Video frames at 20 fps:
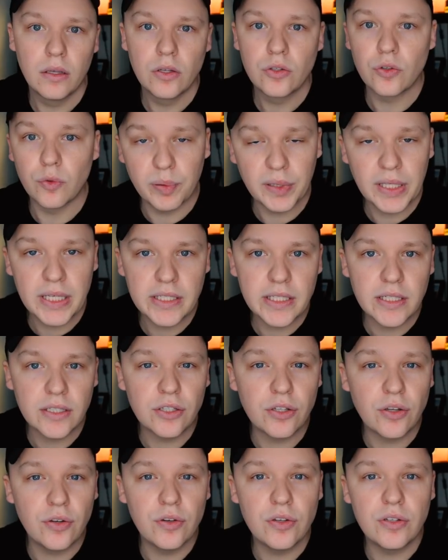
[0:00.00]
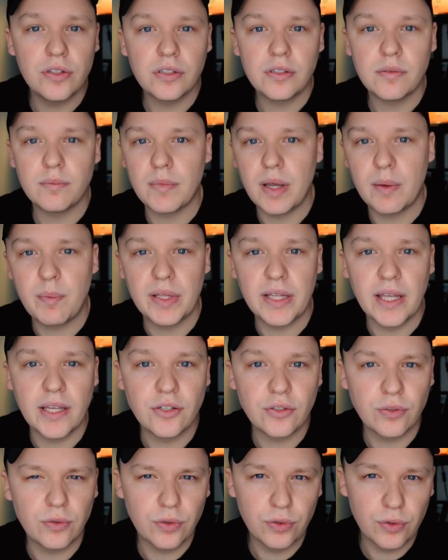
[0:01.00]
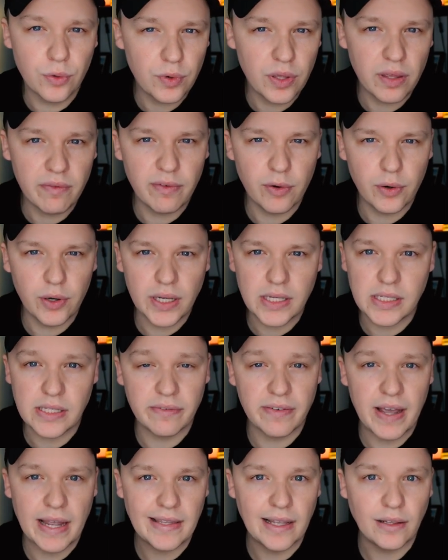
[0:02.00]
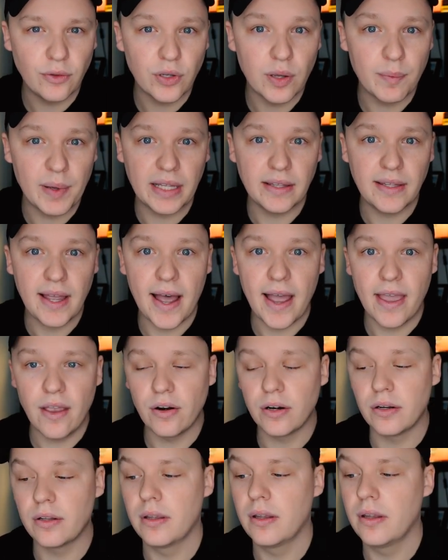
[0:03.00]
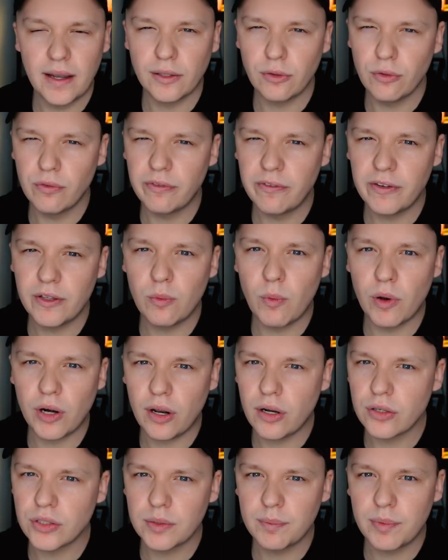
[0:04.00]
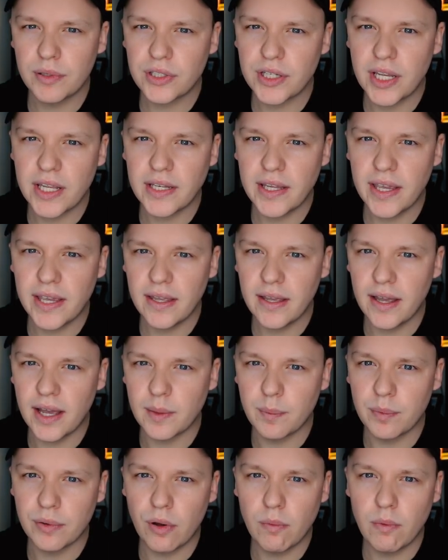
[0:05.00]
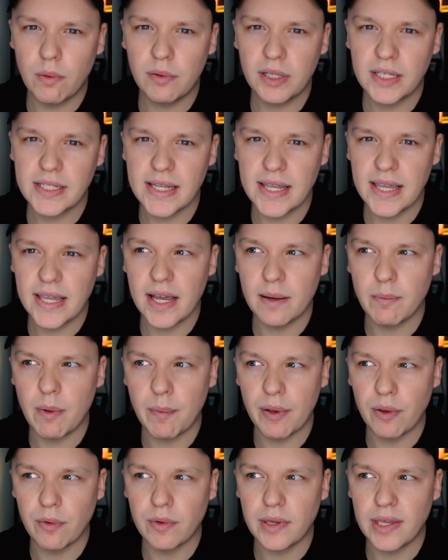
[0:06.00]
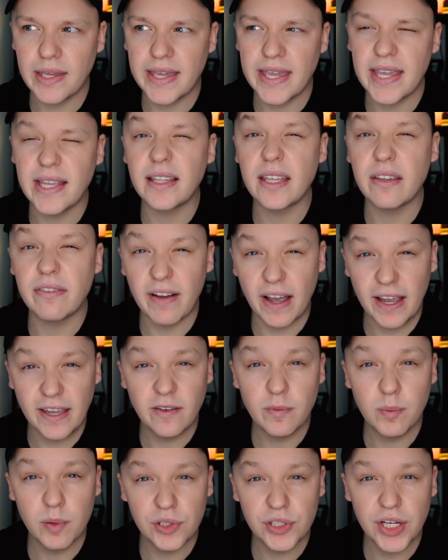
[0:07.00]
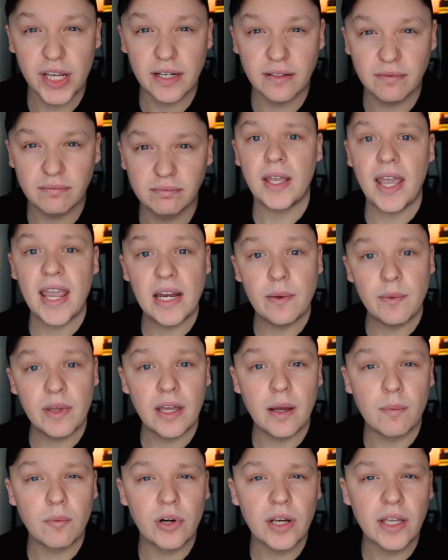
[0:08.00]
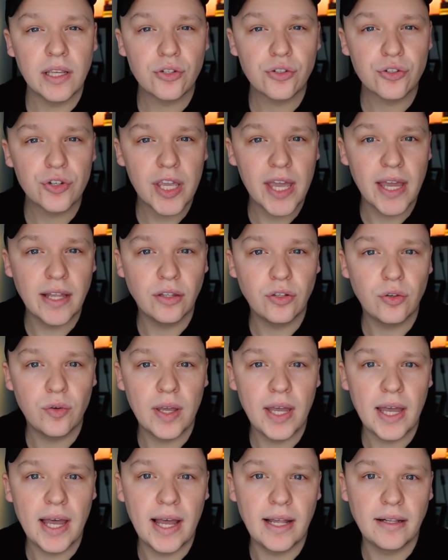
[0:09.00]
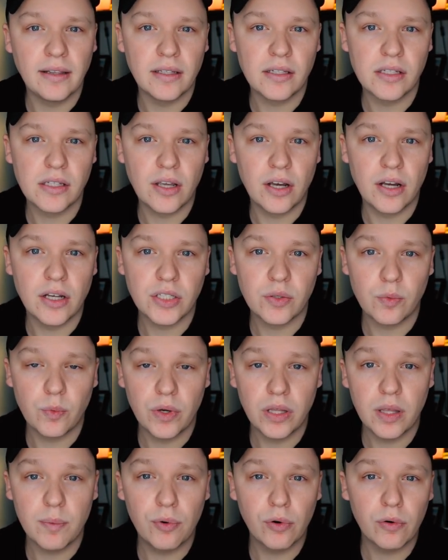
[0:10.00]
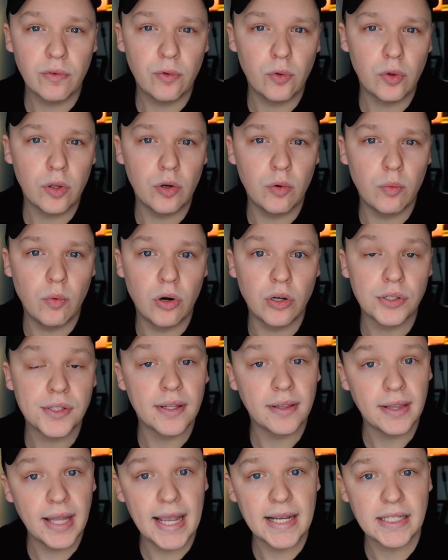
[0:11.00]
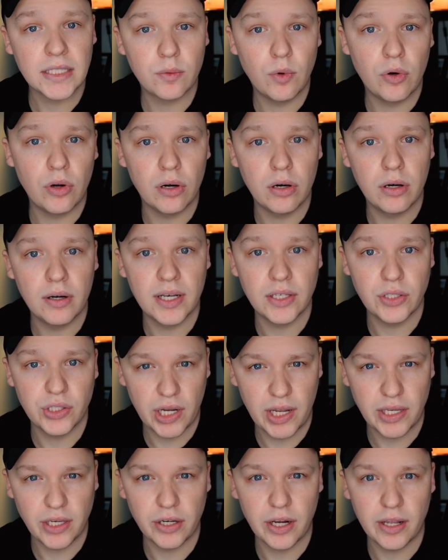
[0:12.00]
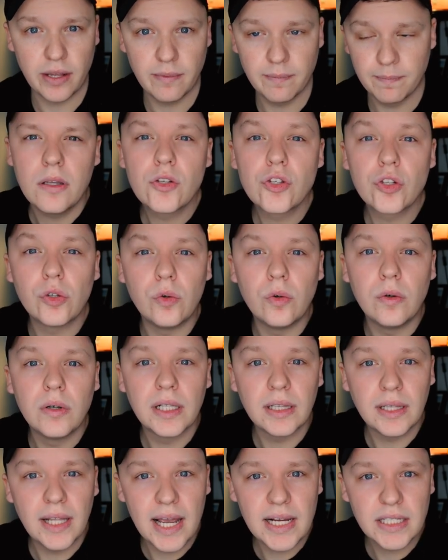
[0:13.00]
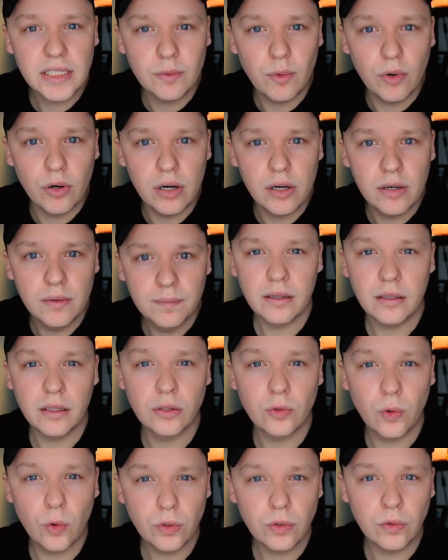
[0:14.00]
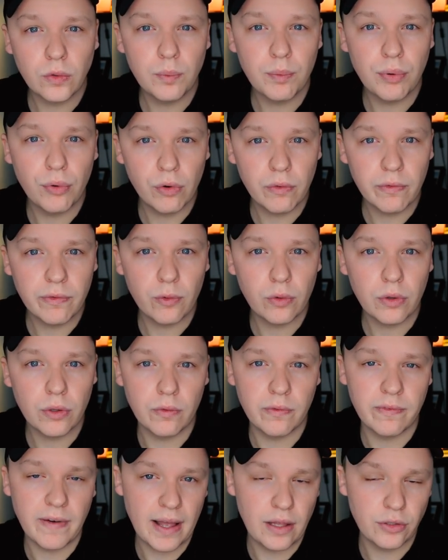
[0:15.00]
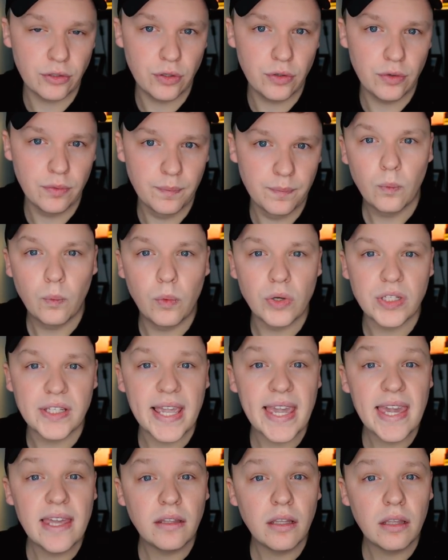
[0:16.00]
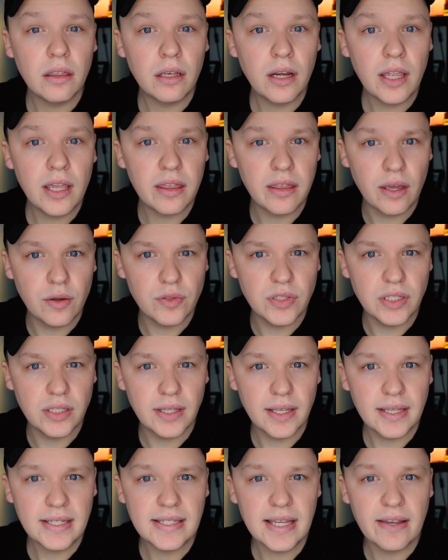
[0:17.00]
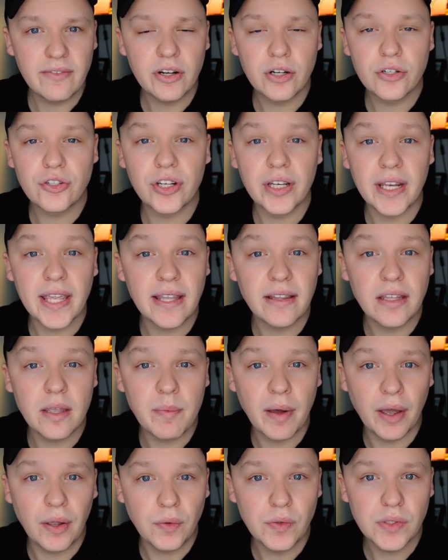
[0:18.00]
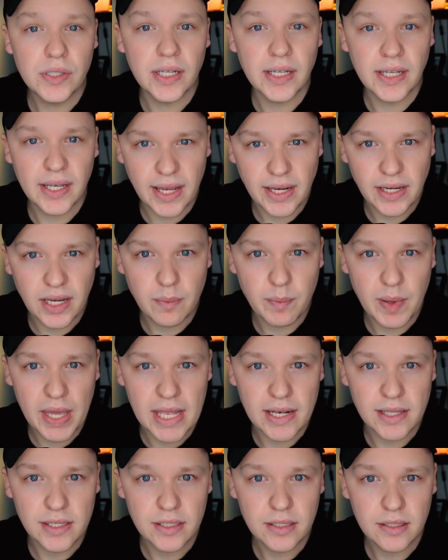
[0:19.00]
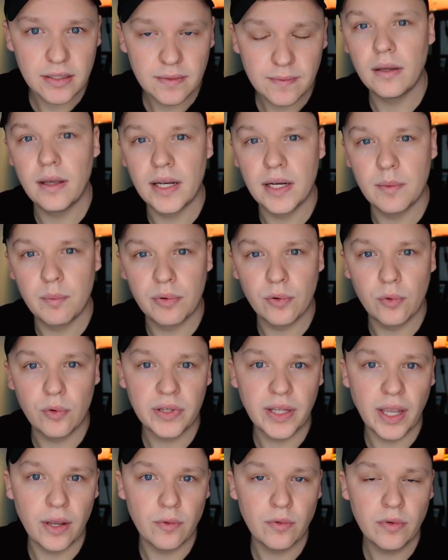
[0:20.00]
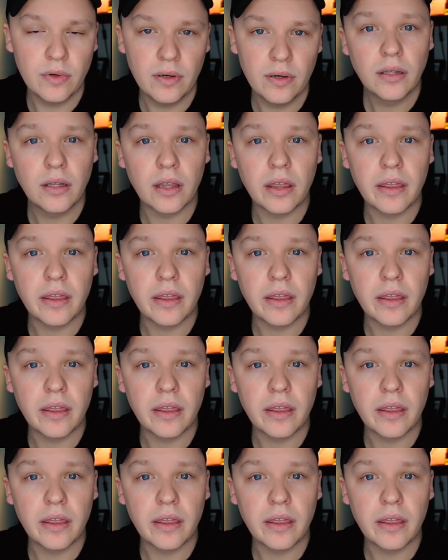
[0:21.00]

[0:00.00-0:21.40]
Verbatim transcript: So please excuse my potential croaky voice, the fact I look a bit tired. I don't feel 100% yet, I'd probably say I'm about 85%. Anyway, I'm going to get straight into it and discuss where the portfolio was last quarter in January. So last quarter, the total portfolio value was £83,780.90 and it broke down to